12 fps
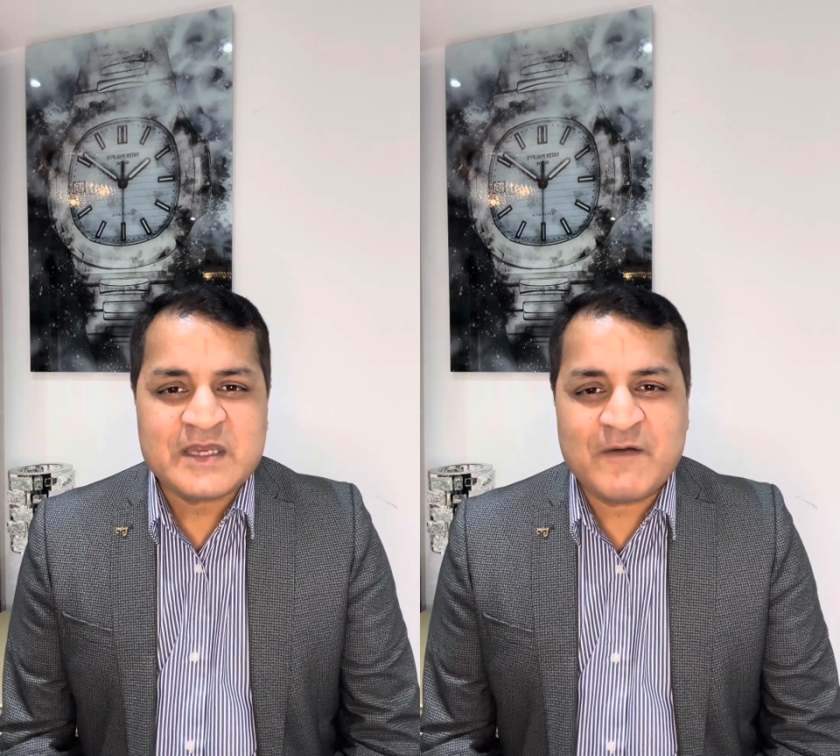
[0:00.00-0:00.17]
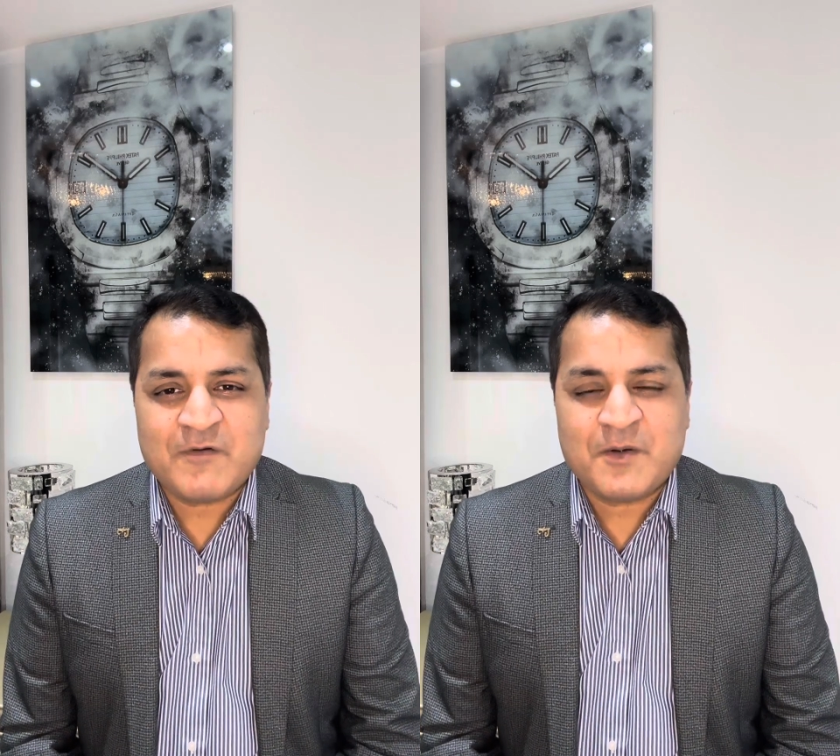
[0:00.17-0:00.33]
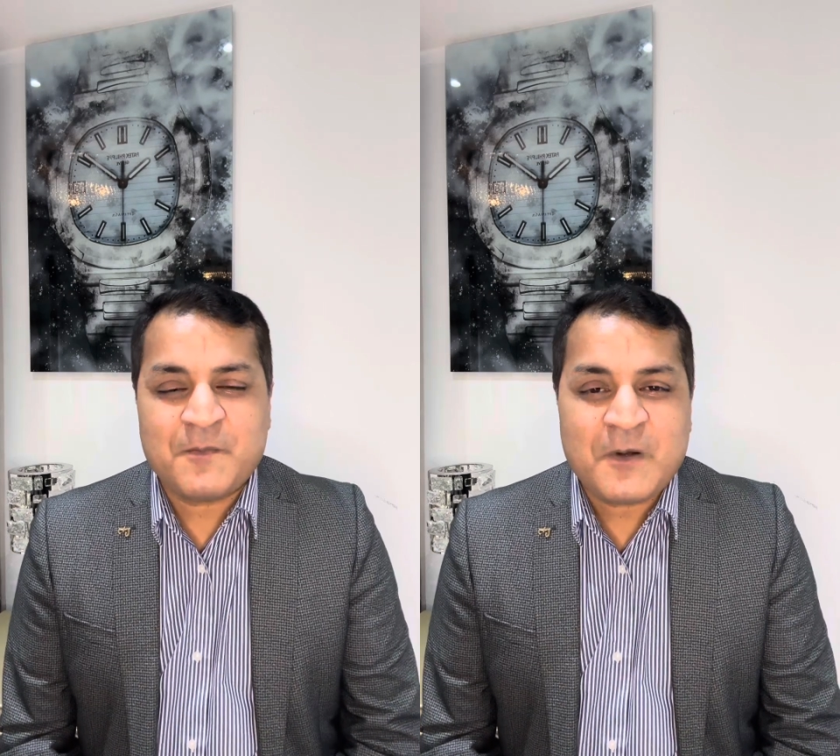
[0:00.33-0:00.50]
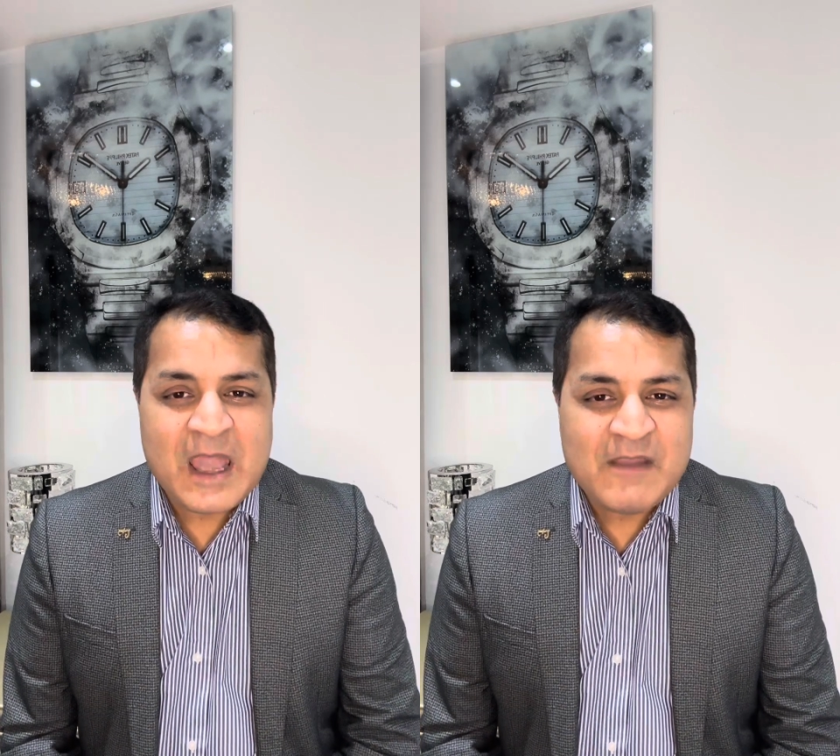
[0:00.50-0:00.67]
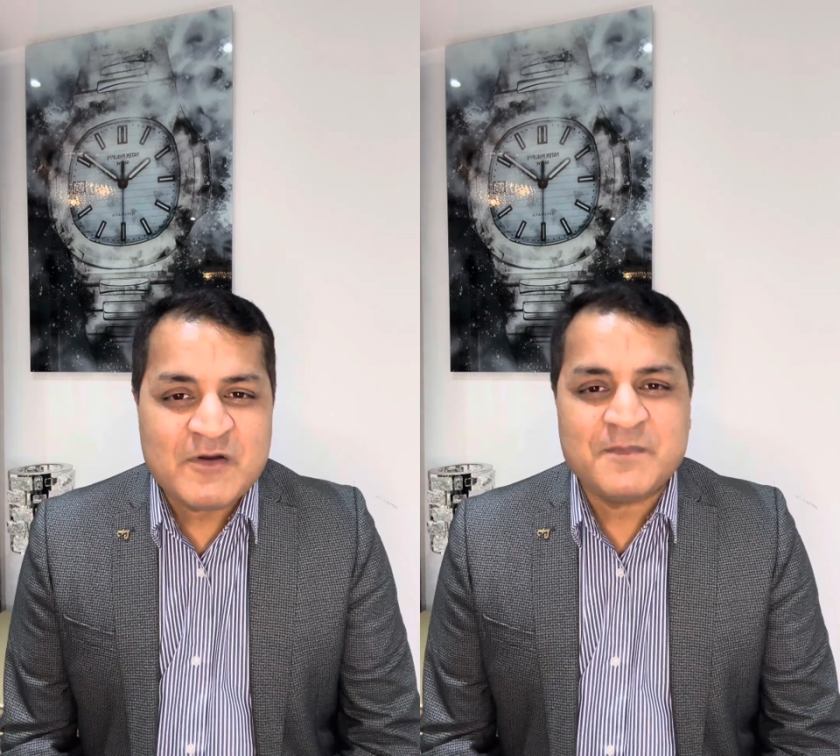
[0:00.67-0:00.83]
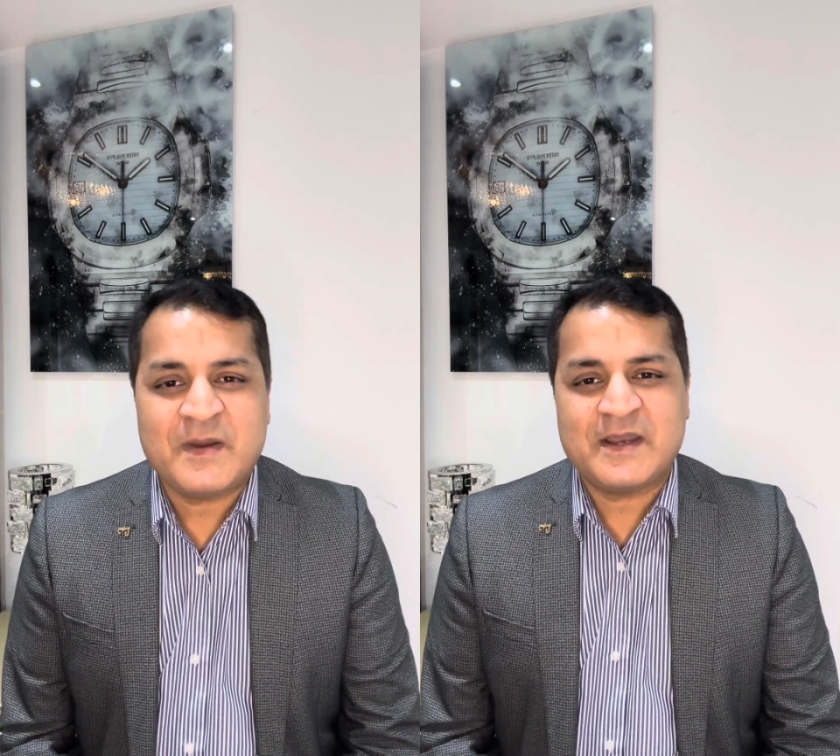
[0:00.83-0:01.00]
ever
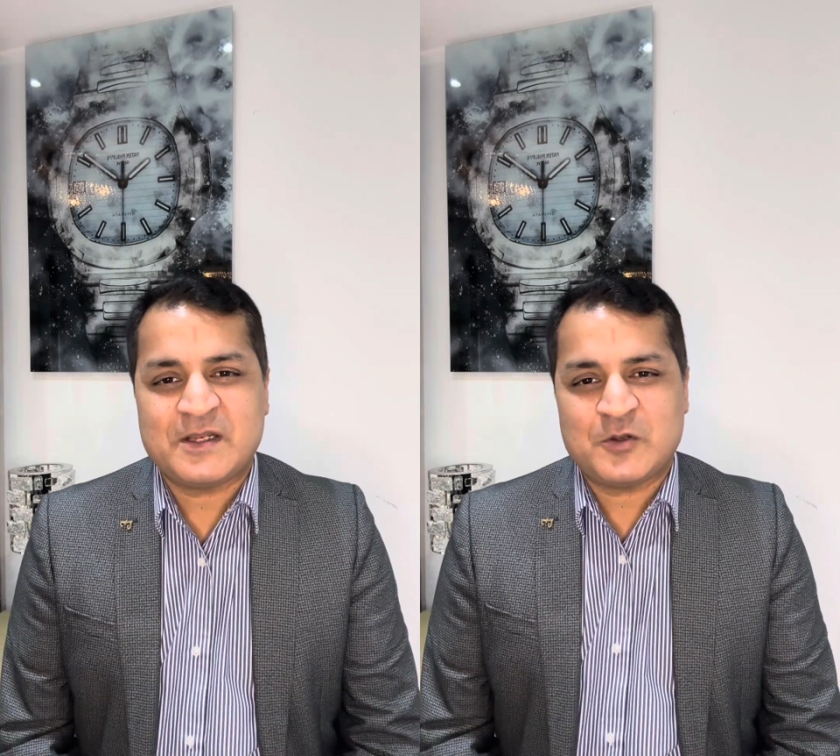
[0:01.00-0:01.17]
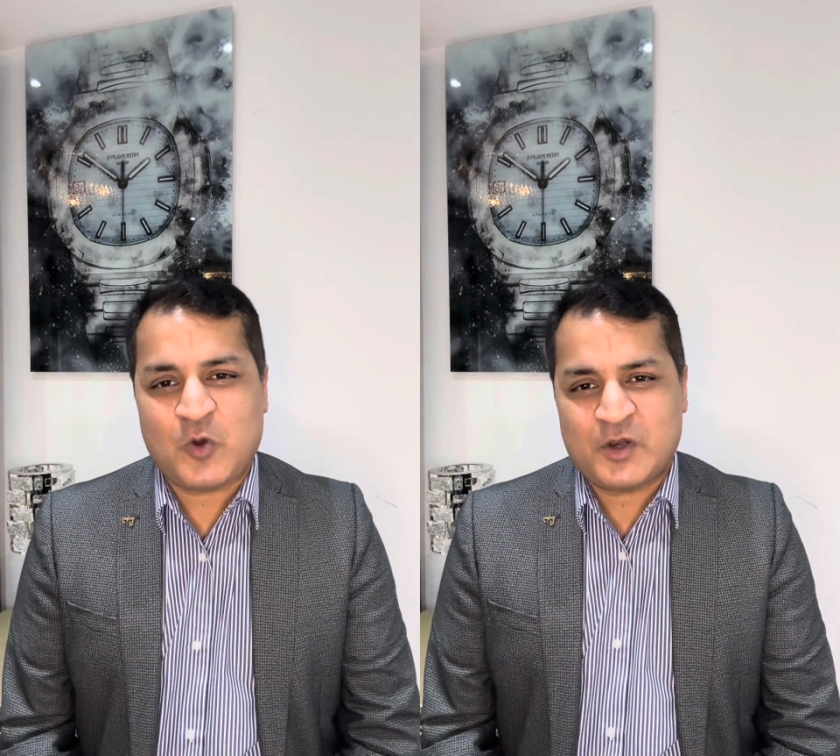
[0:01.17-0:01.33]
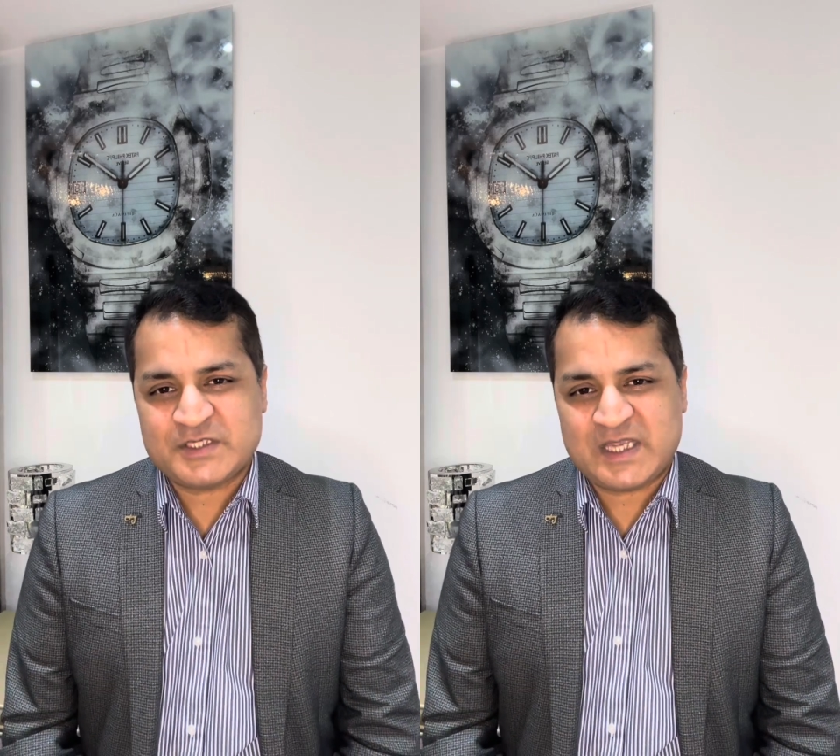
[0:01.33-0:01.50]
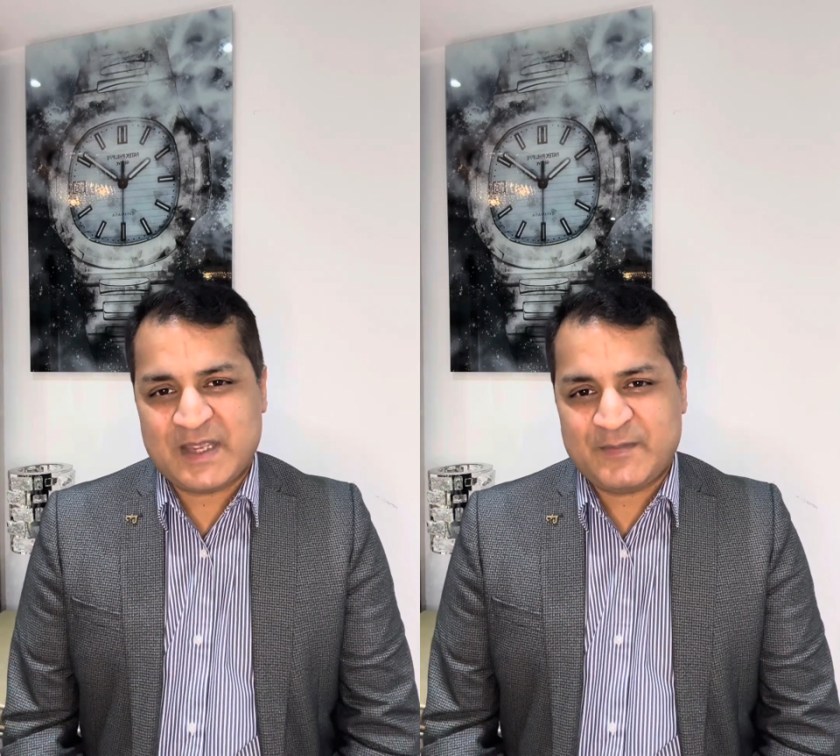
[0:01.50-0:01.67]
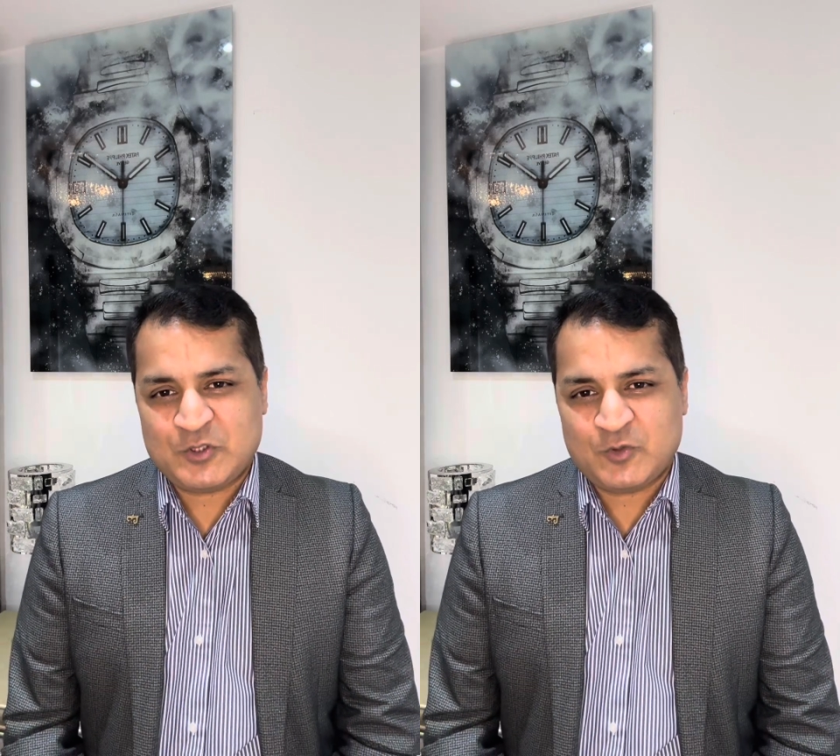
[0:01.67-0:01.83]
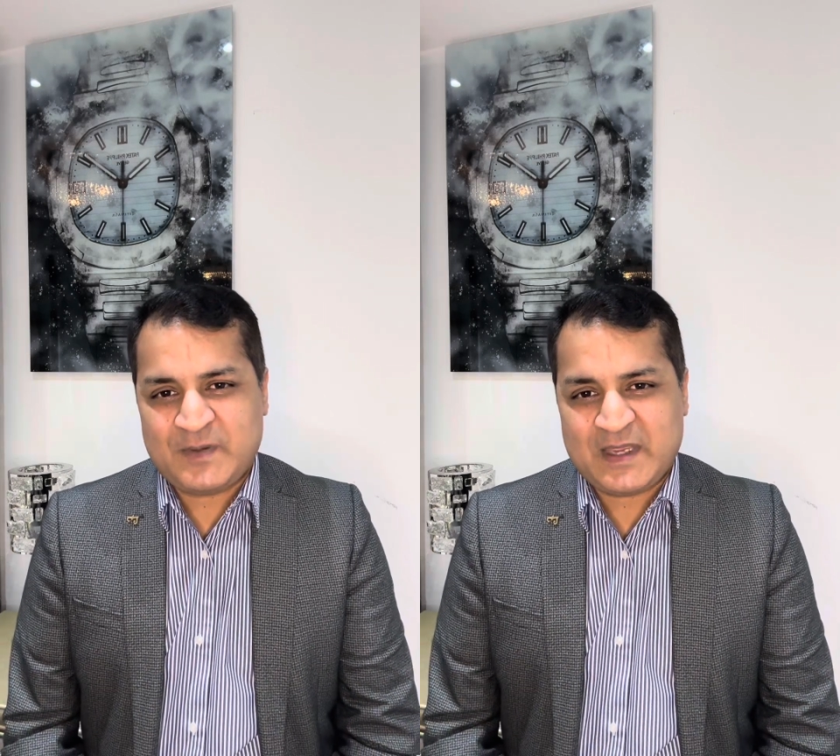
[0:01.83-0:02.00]
private medical college came
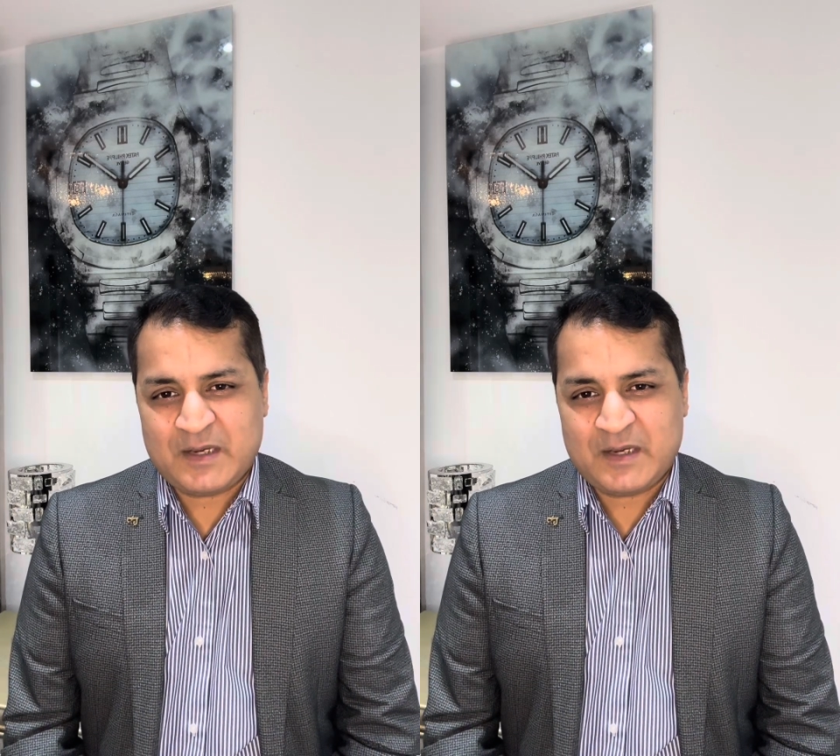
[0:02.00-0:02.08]
into being